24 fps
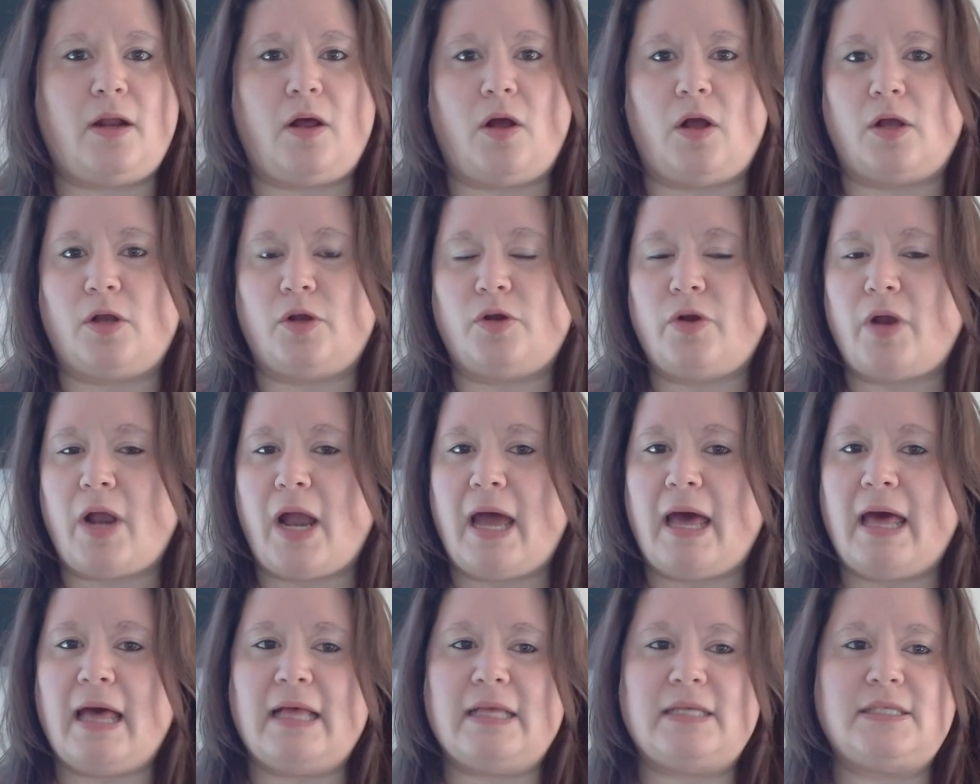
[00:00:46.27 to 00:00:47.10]
on
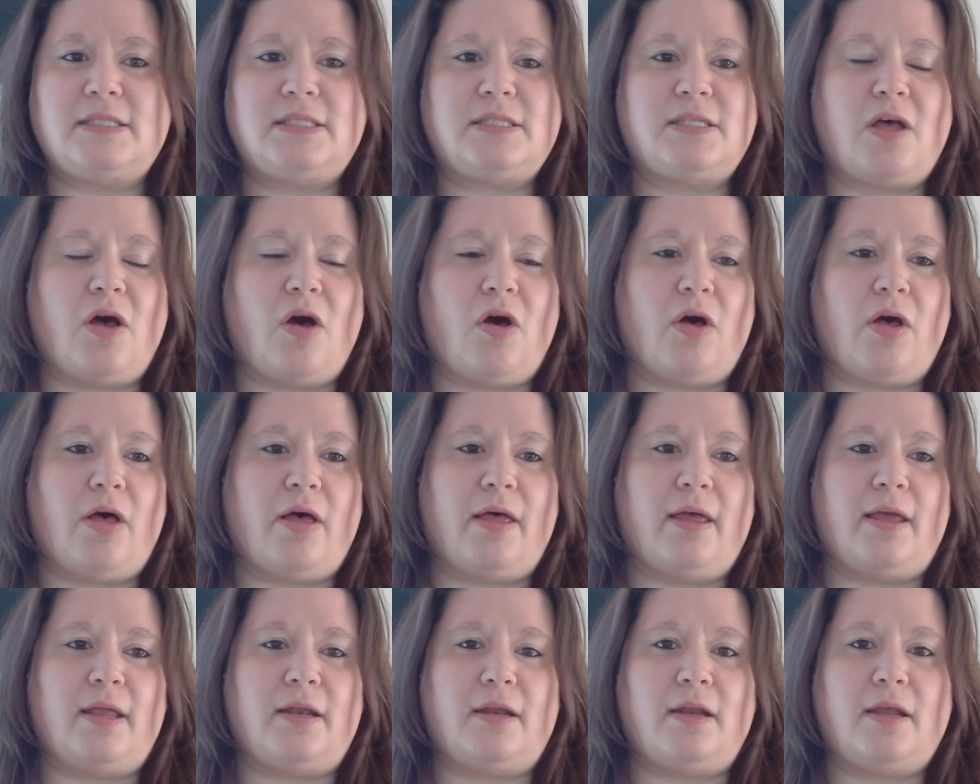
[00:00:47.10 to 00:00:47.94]
grass,
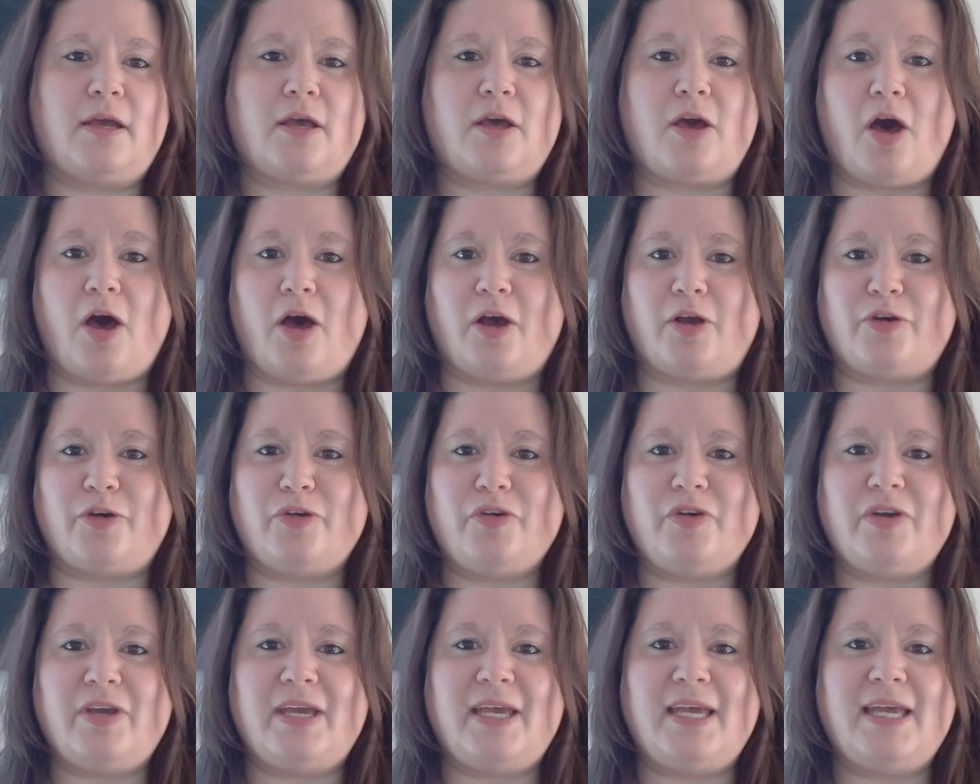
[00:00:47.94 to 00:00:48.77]
on
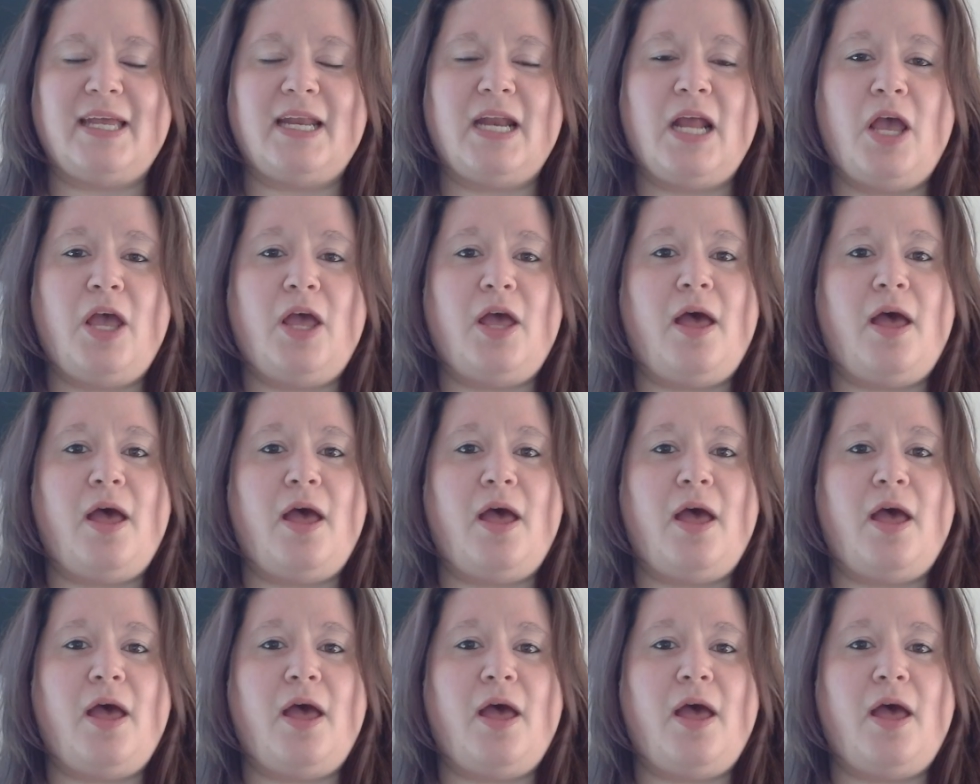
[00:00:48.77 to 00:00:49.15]
concrete,